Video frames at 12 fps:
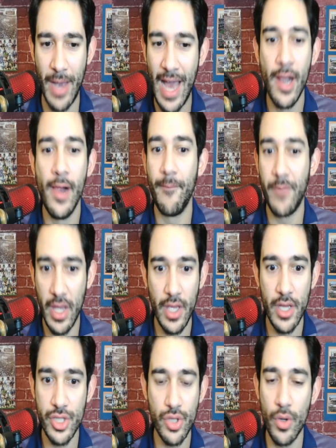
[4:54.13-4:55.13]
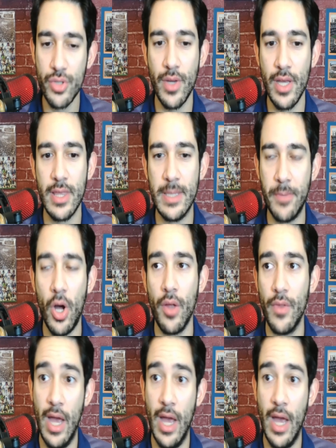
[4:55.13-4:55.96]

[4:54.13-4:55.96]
bat, he is going to hit the ball.